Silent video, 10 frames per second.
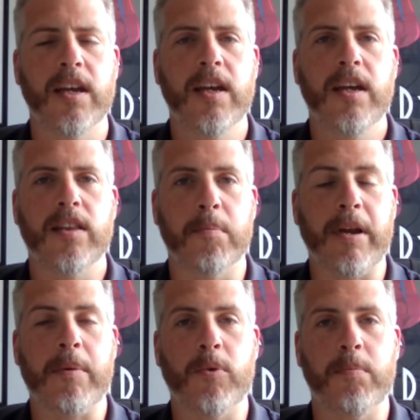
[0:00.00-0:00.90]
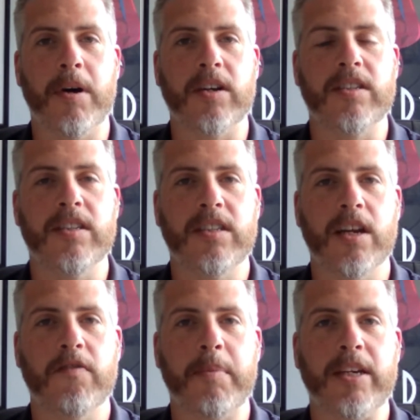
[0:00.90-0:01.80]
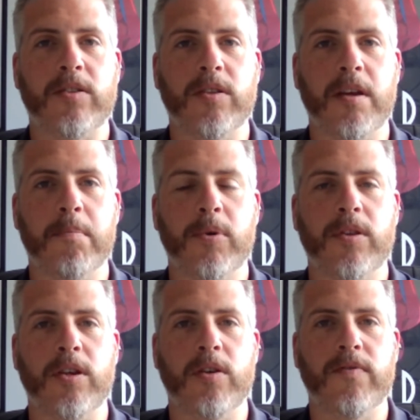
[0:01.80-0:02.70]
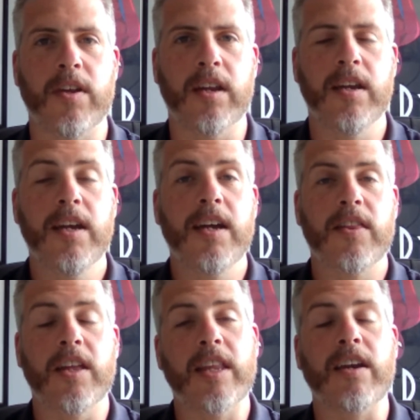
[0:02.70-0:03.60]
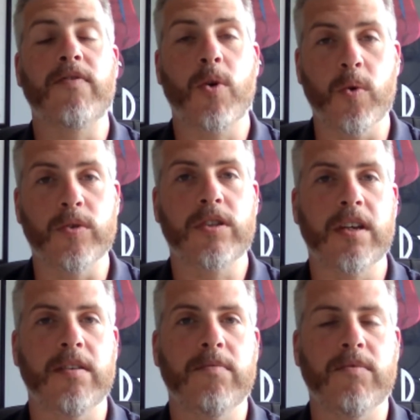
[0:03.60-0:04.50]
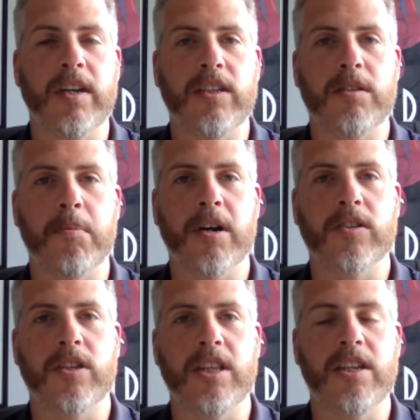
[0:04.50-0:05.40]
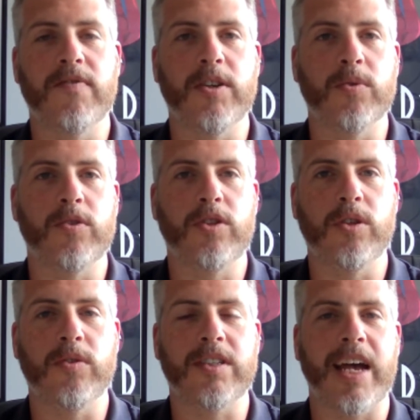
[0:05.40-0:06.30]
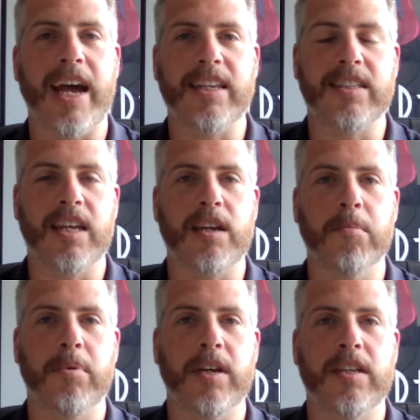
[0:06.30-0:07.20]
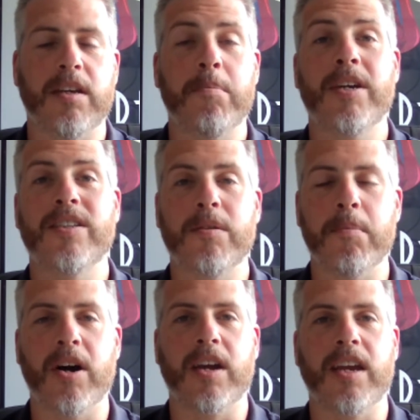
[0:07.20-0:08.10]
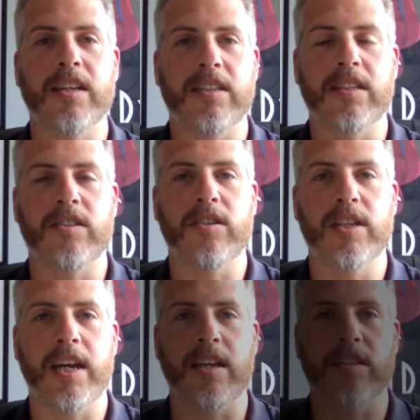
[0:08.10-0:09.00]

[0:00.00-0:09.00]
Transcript: that Blackboard marks itself based on the input that you've done, then that of course can release the marks to the individual students as they complete it, because the marking is instantaneous.